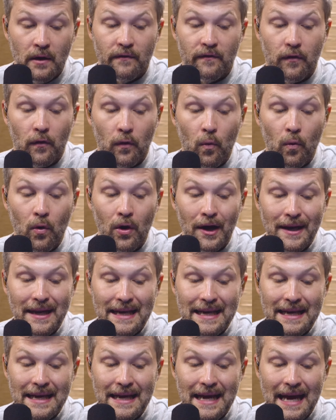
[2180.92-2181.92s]
for what
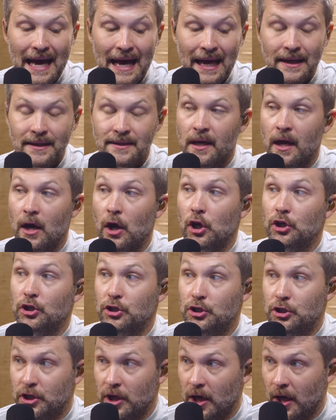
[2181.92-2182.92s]
he has
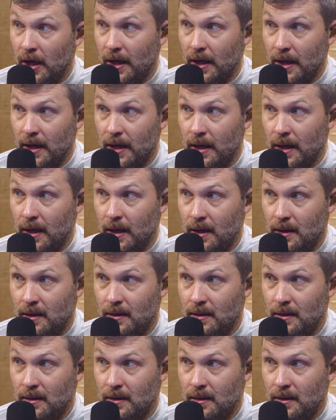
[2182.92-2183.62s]
done, done.